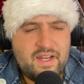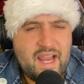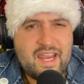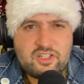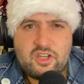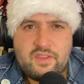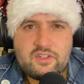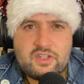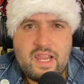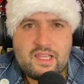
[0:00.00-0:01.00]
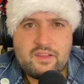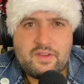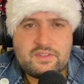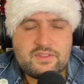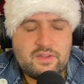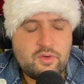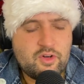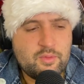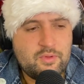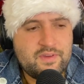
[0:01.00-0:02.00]
and I actually think she elevates the
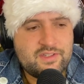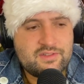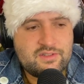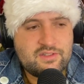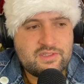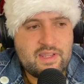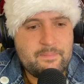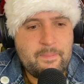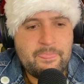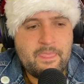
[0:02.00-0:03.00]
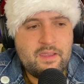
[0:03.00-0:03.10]
horror movies she's in.